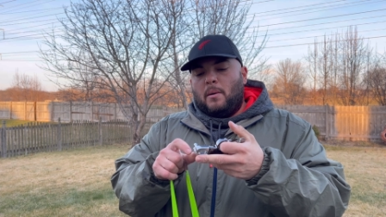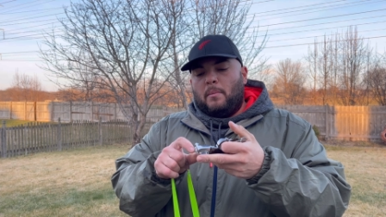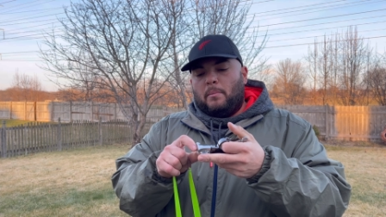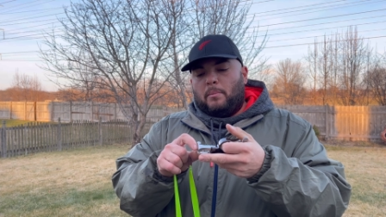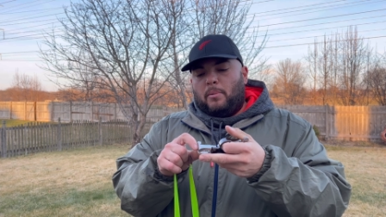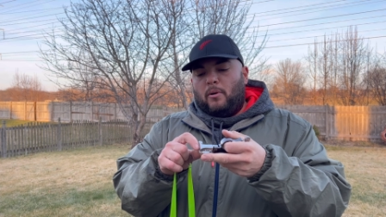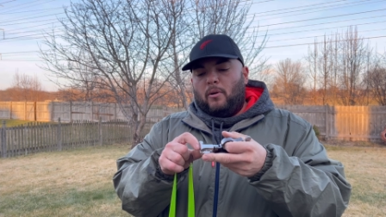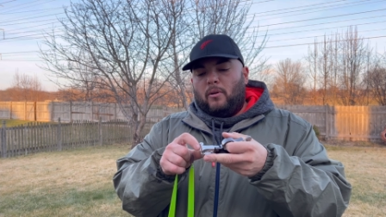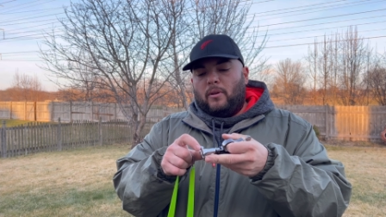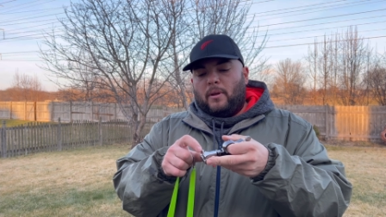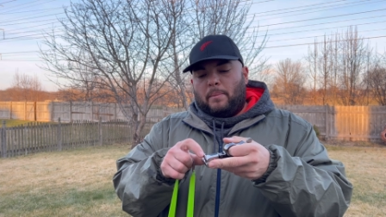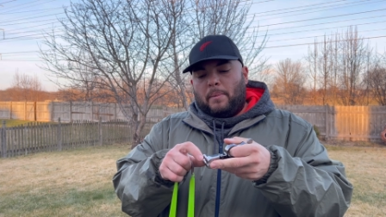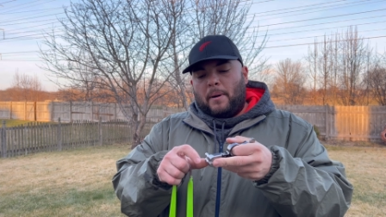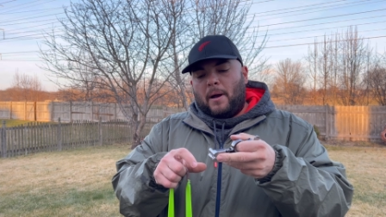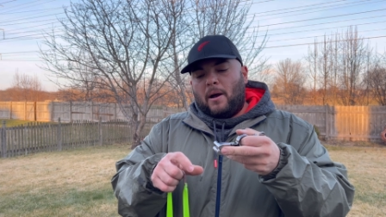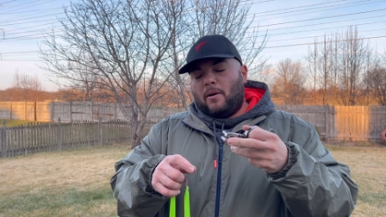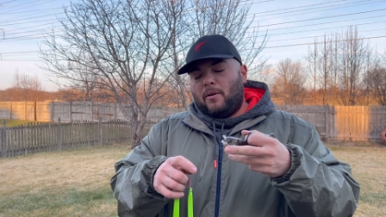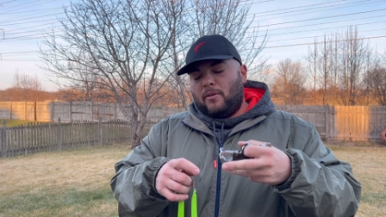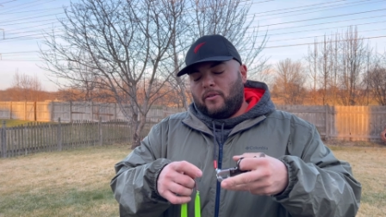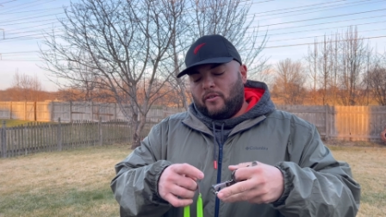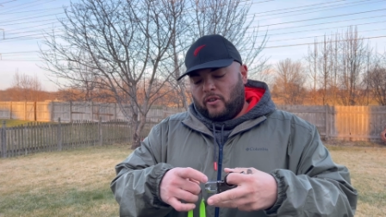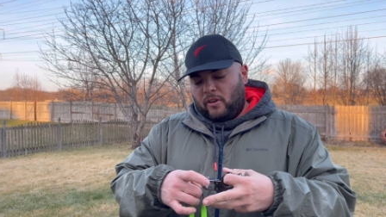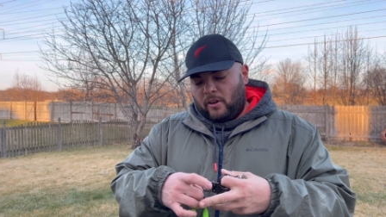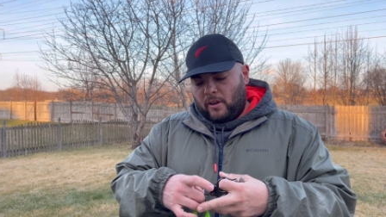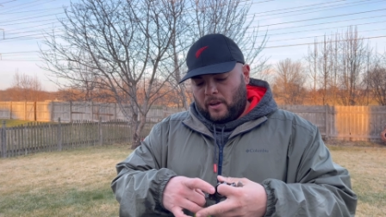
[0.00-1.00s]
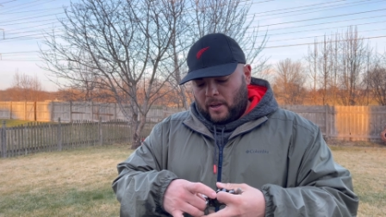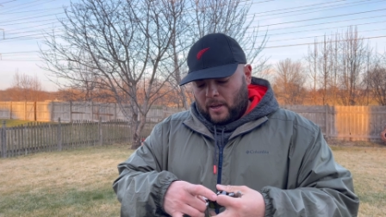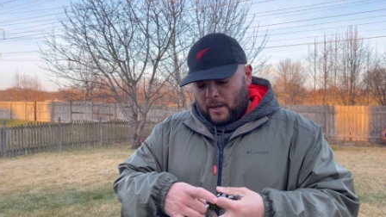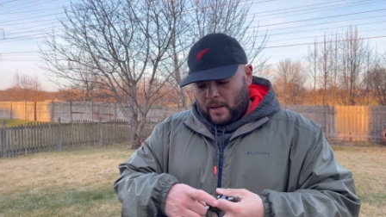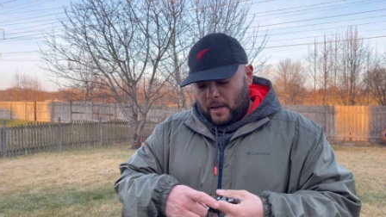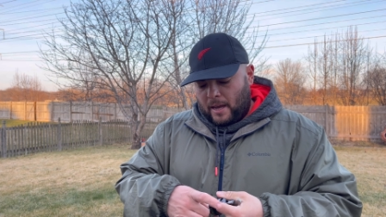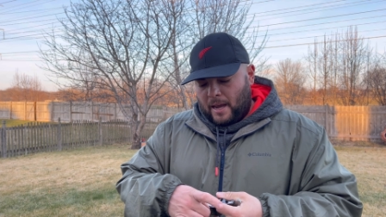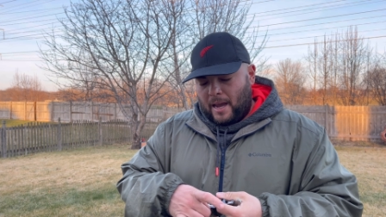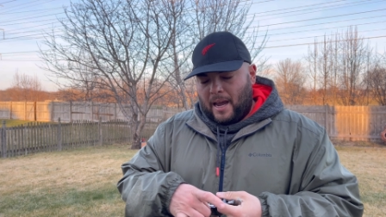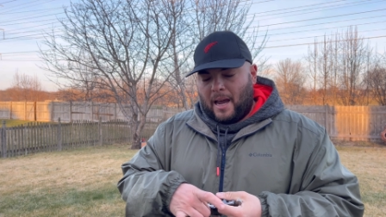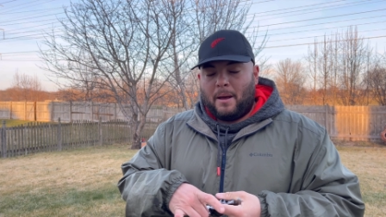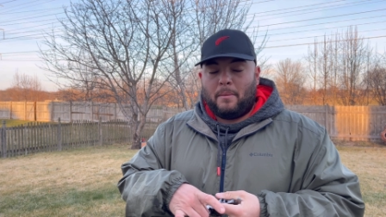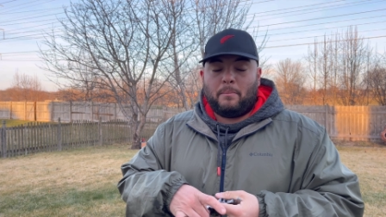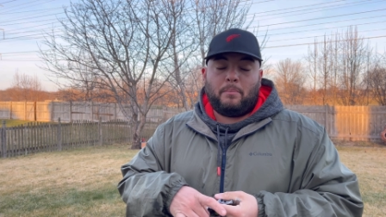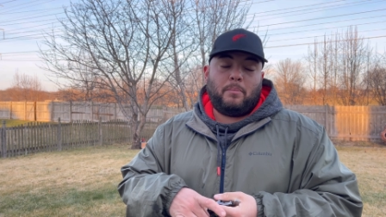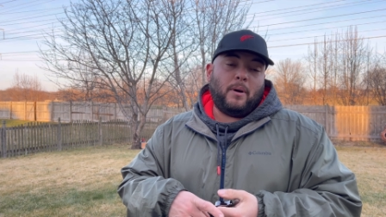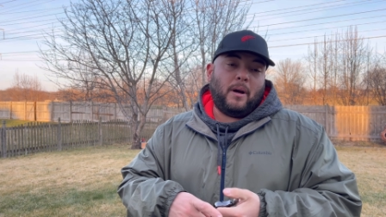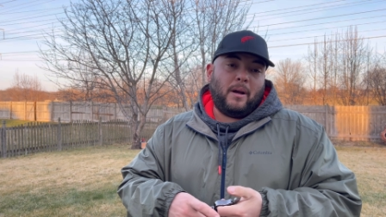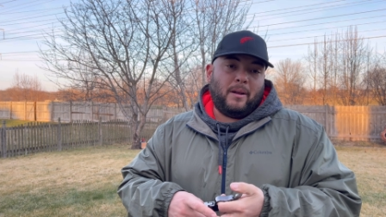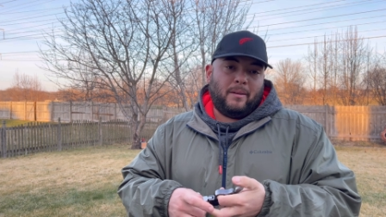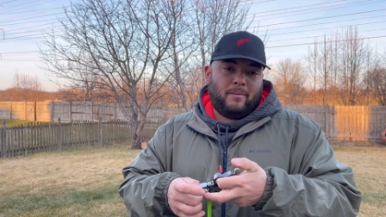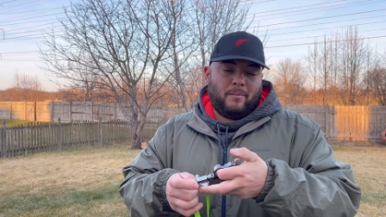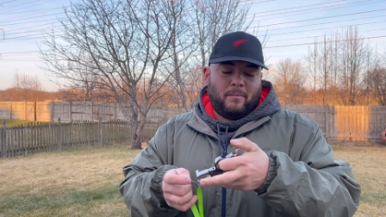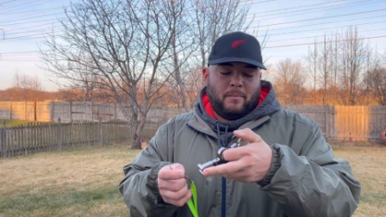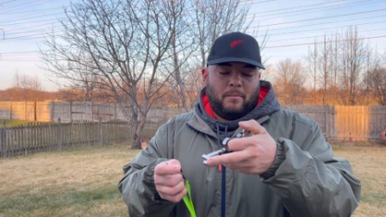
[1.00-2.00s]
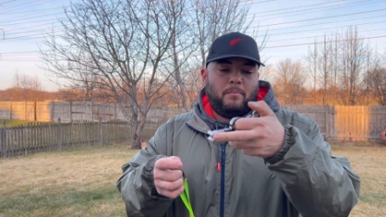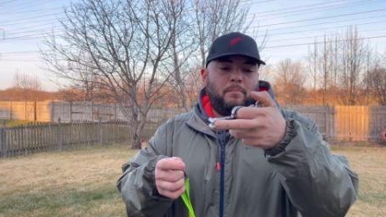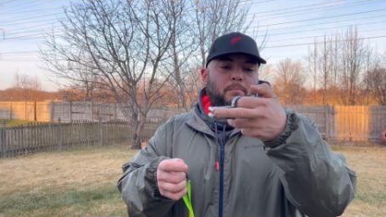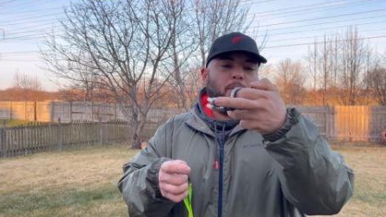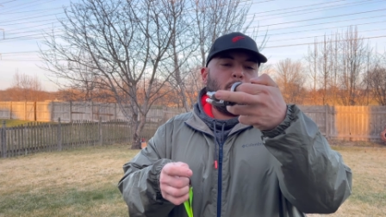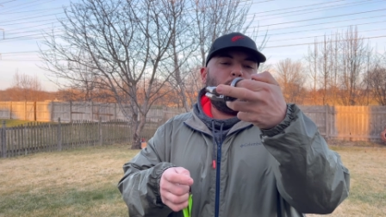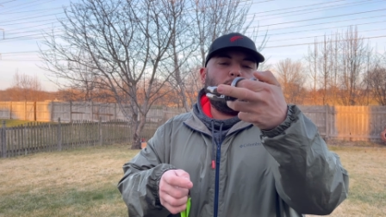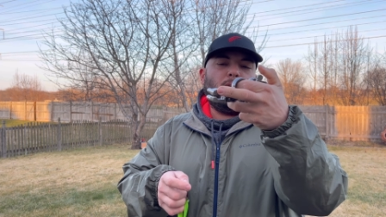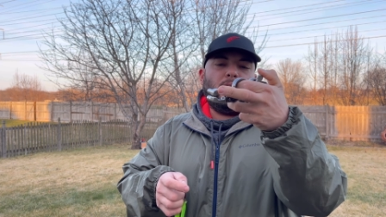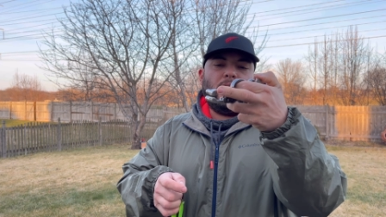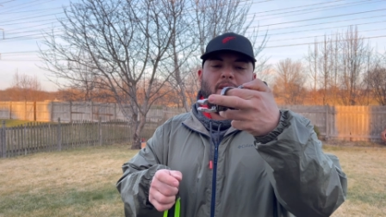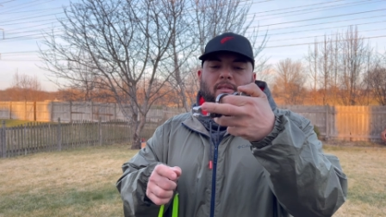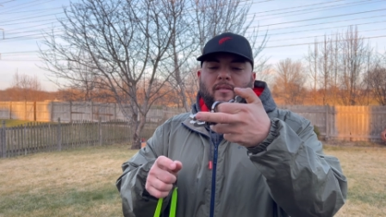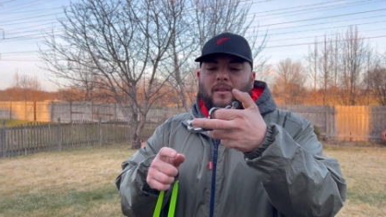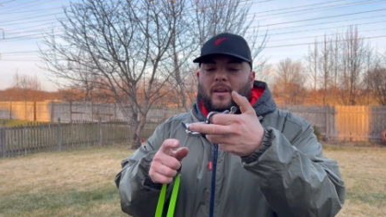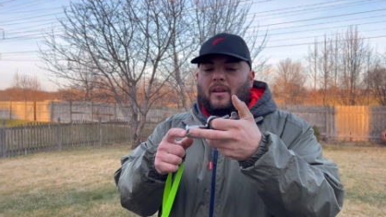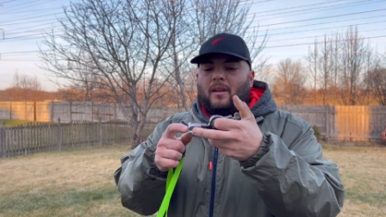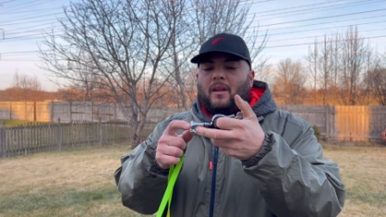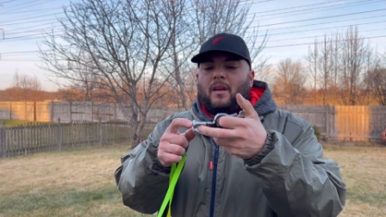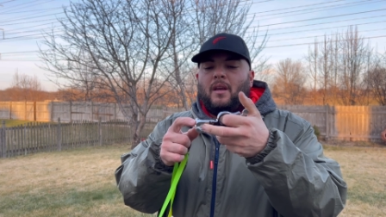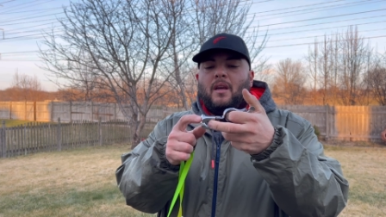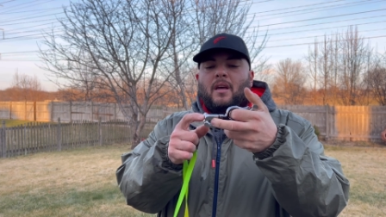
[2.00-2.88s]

pull the pouch and, and pull this and